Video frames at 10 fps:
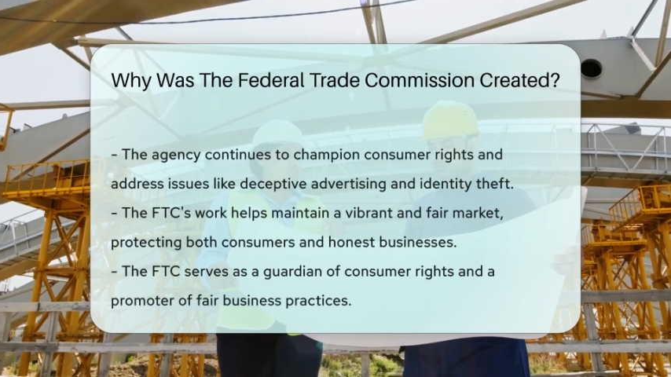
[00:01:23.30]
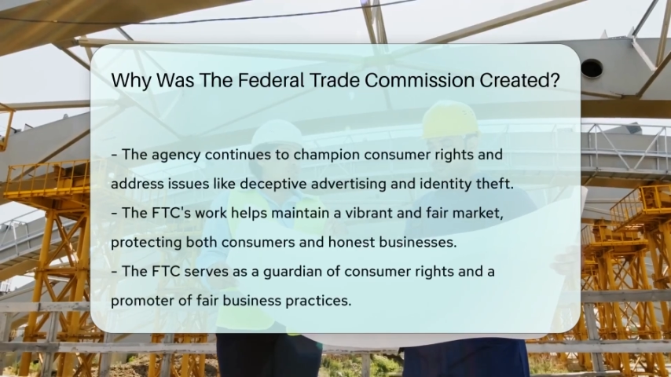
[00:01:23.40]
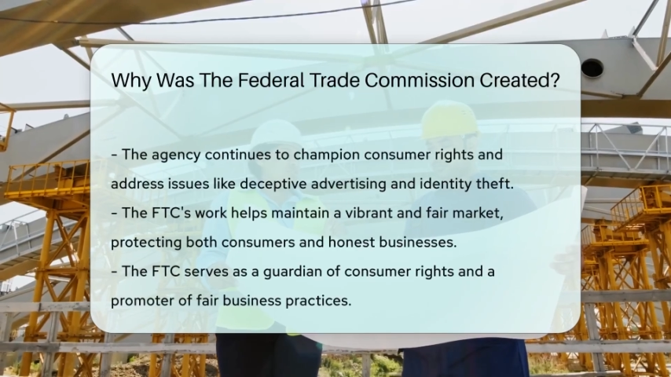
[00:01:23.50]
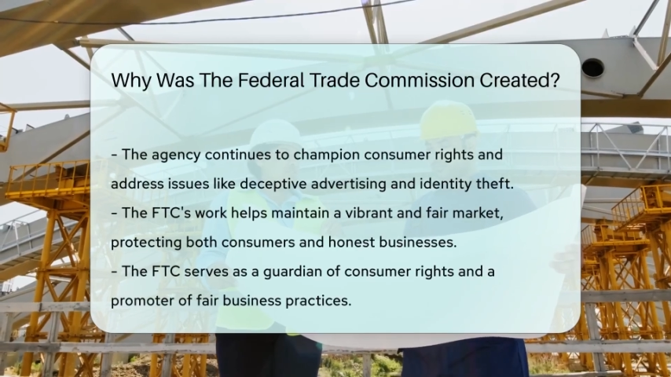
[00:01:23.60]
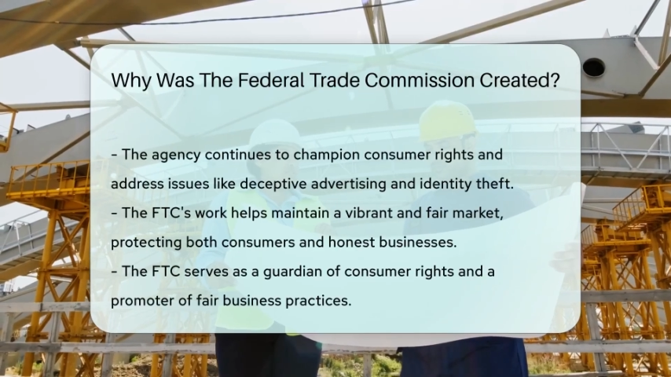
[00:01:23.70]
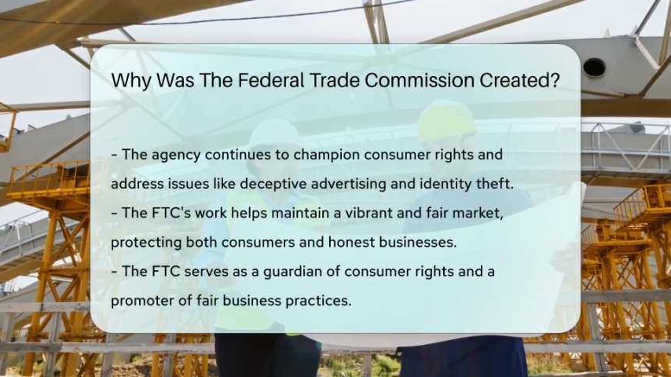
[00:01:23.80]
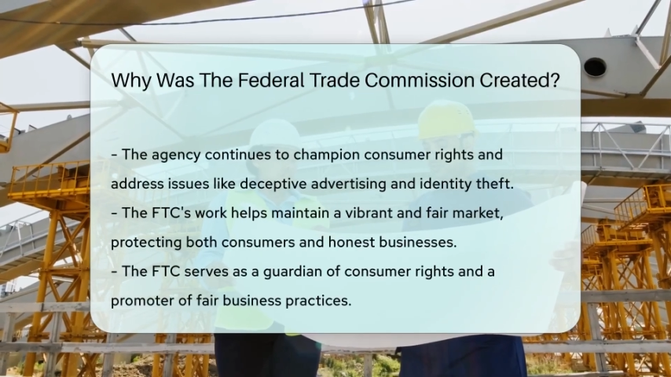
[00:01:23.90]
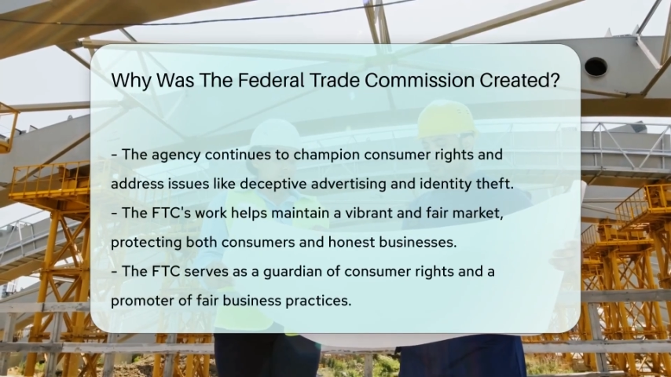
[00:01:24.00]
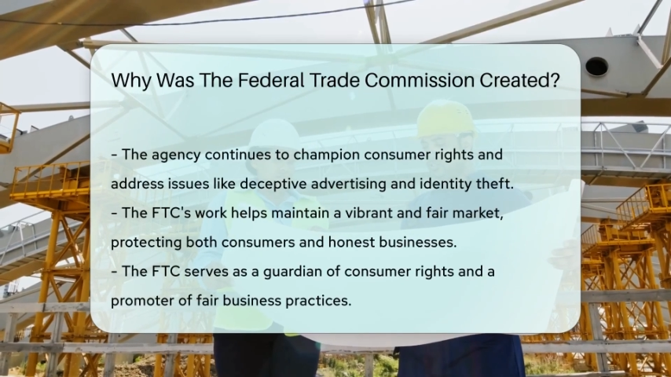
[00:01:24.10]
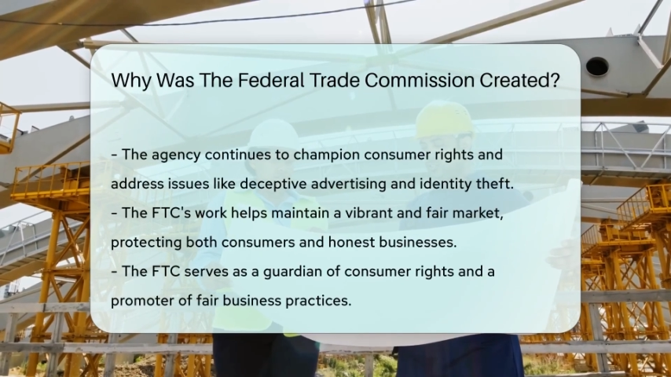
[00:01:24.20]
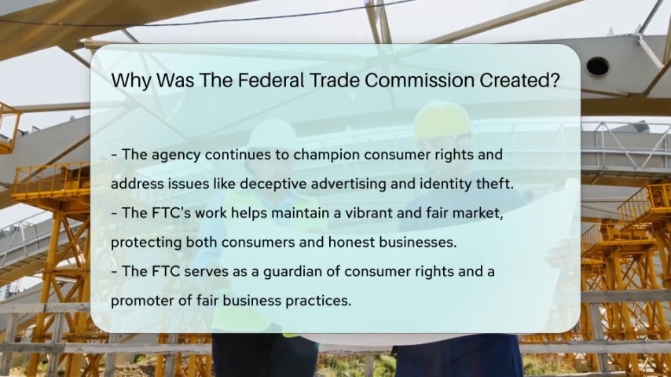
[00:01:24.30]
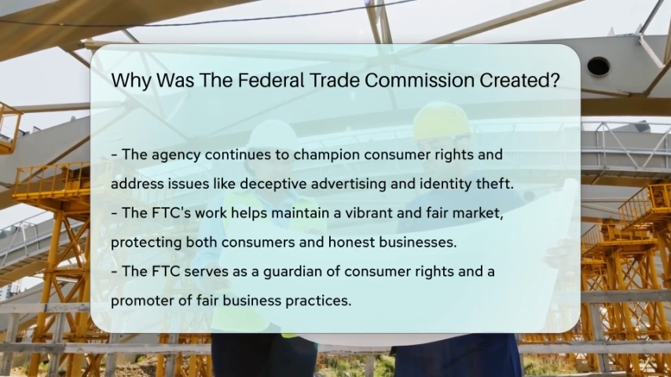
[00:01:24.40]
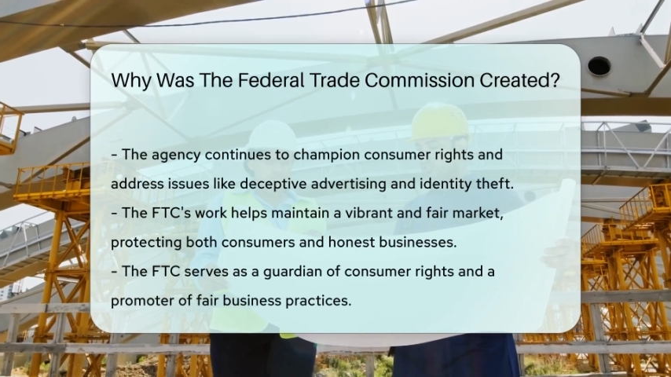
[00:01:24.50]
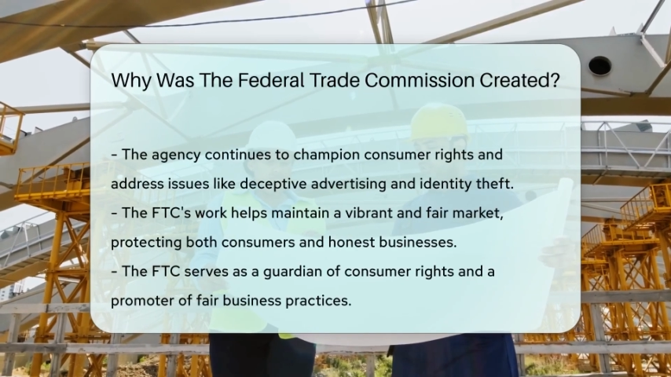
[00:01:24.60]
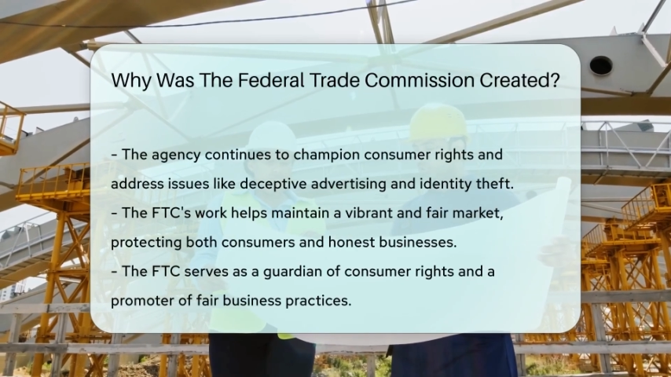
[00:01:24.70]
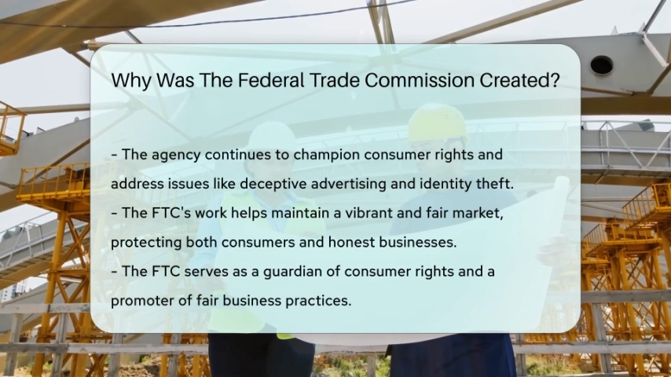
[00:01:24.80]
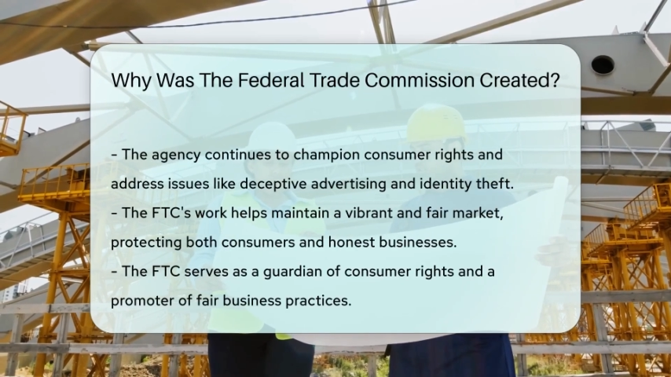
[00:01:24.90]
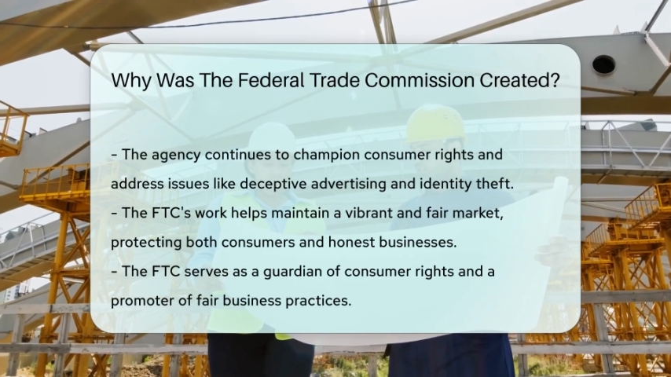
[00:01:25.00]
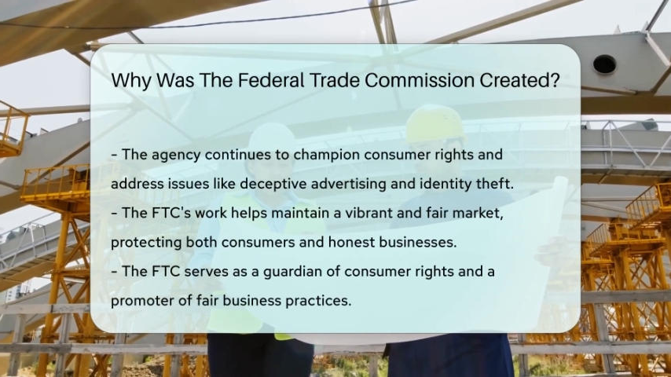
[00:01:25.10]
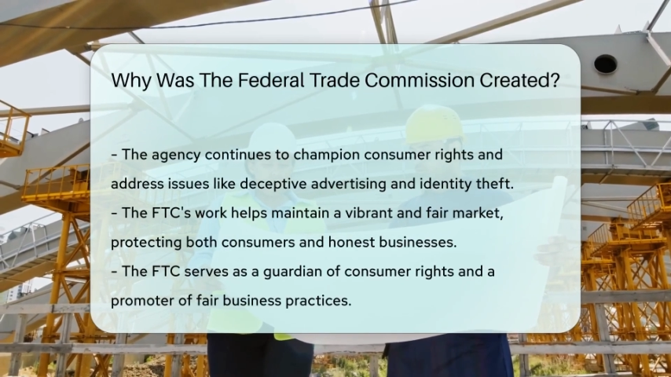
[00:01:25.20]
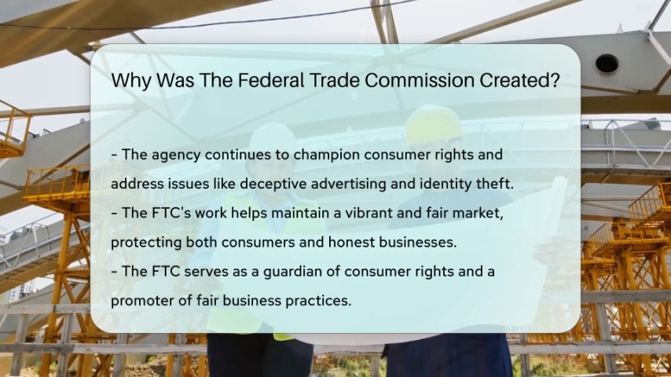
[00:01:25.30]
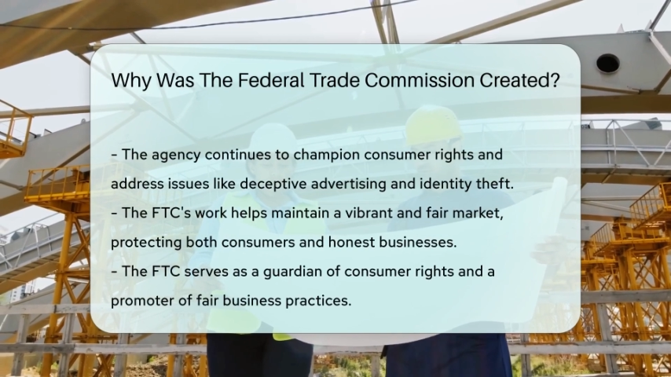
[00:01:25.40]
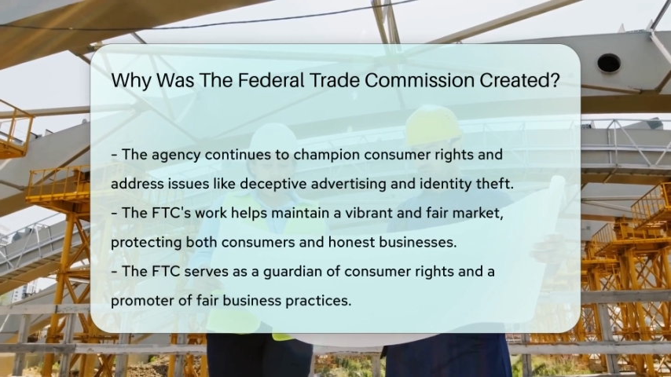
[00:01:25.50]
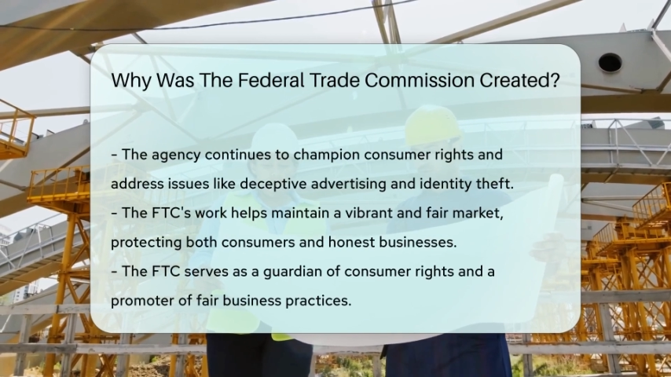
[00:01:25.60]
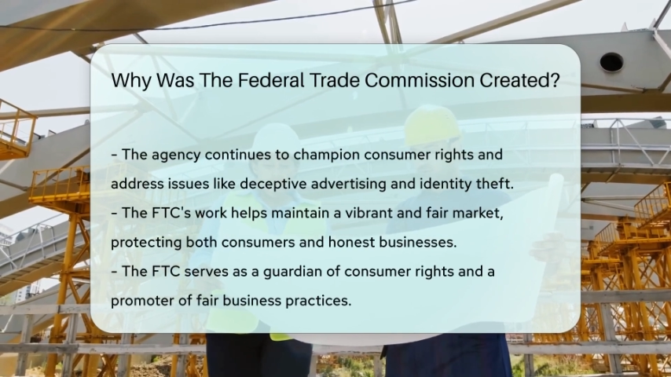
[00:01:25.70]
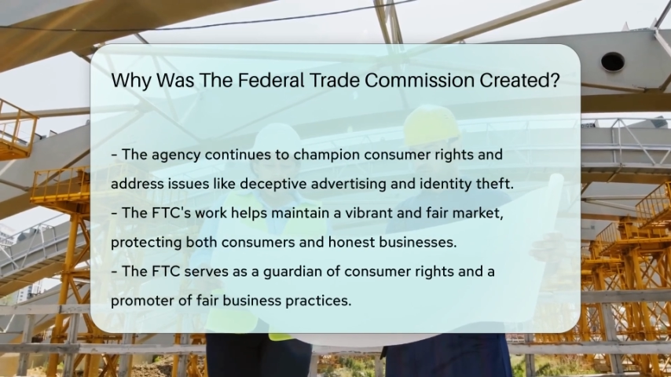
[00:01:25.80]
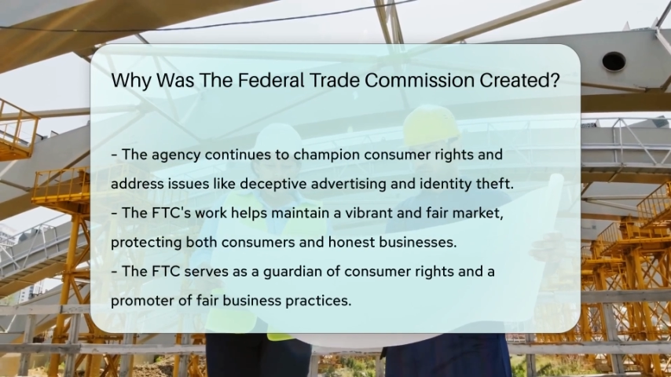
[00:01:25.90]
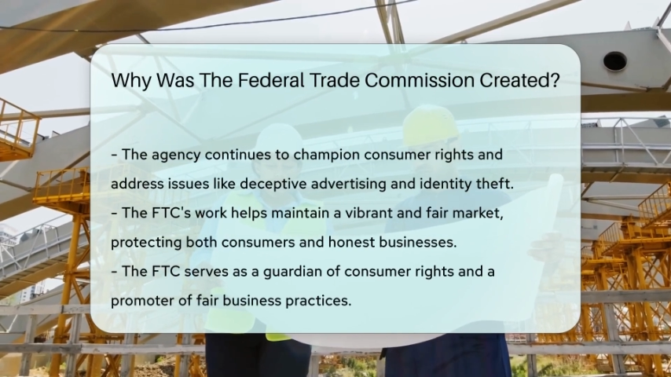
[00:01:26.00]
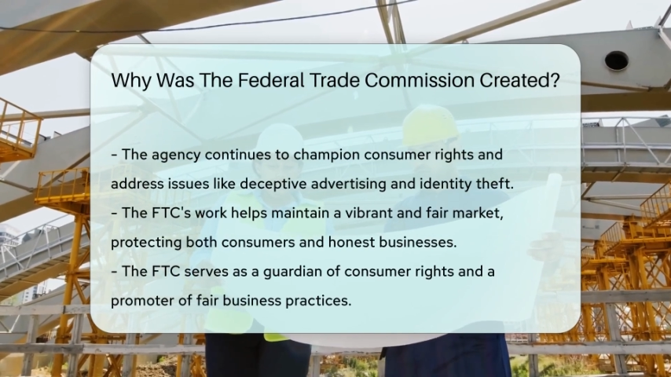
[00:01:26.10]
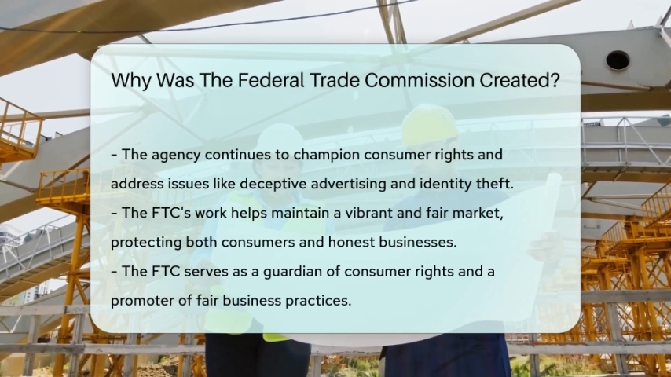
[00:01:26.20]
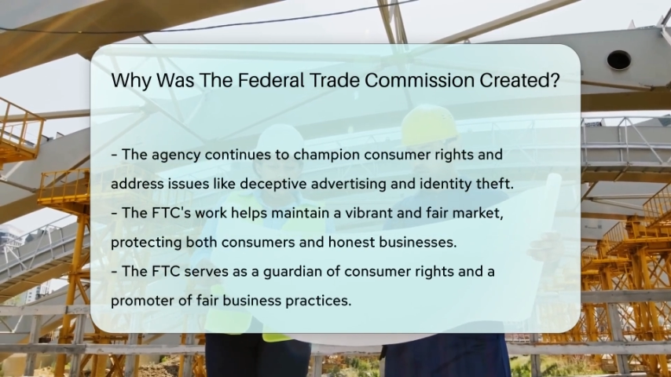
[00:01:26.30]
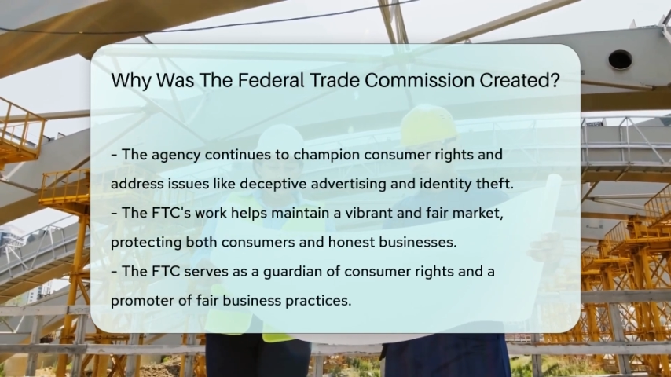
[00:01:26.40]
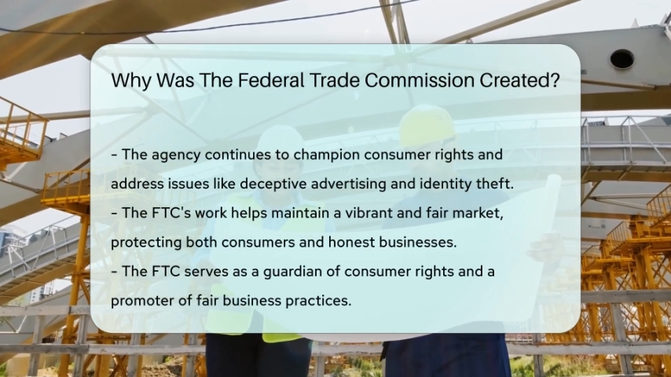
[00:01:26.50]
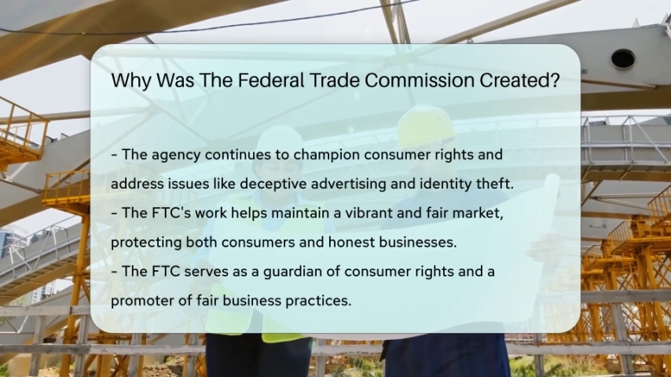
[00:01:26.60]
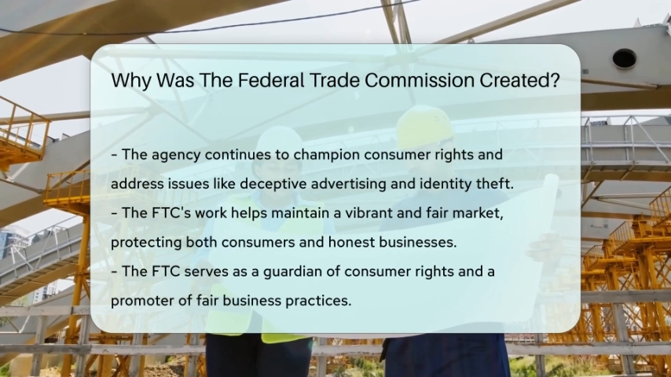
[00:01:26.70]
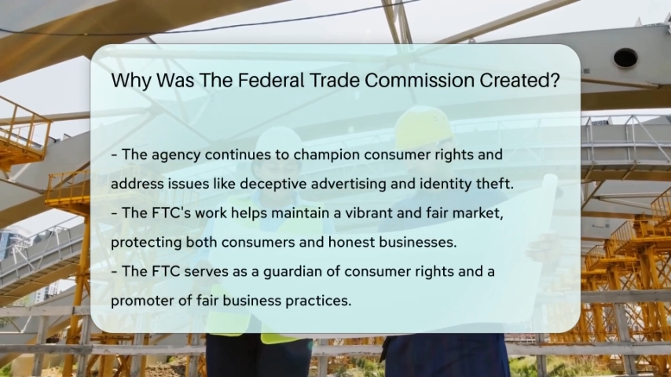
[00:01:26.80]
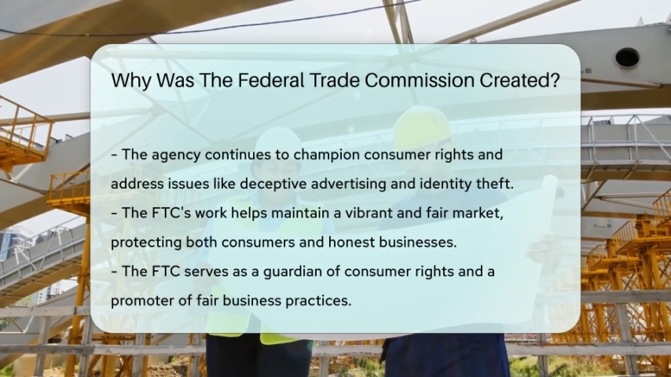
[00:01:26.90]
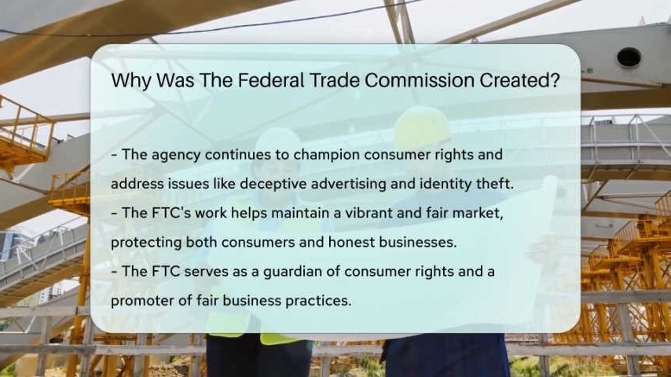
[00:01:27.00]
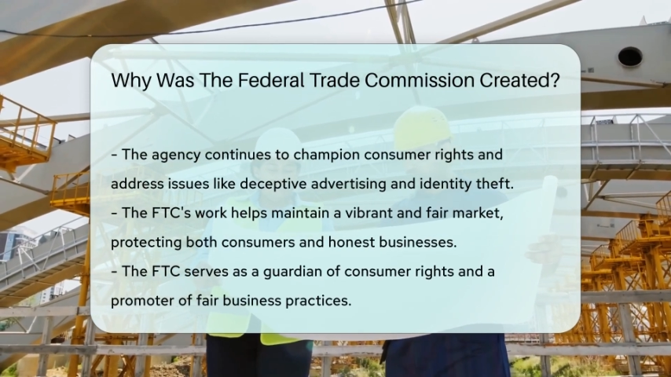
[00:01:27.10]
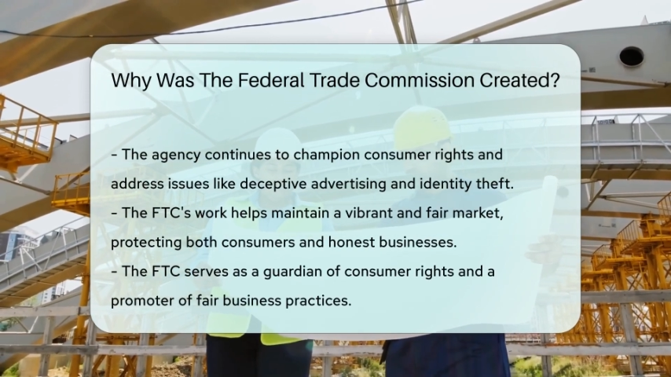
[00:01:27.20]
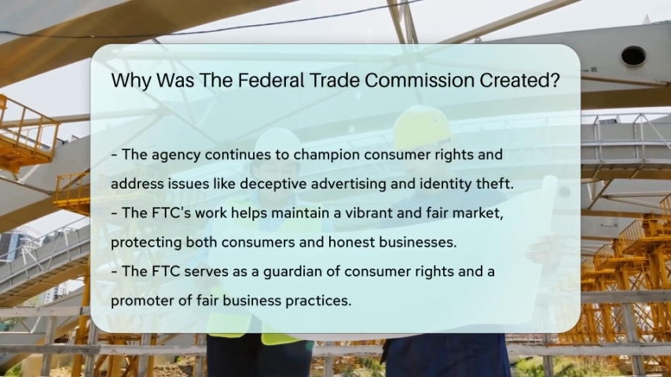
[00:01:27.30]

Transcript: (no speaker visible)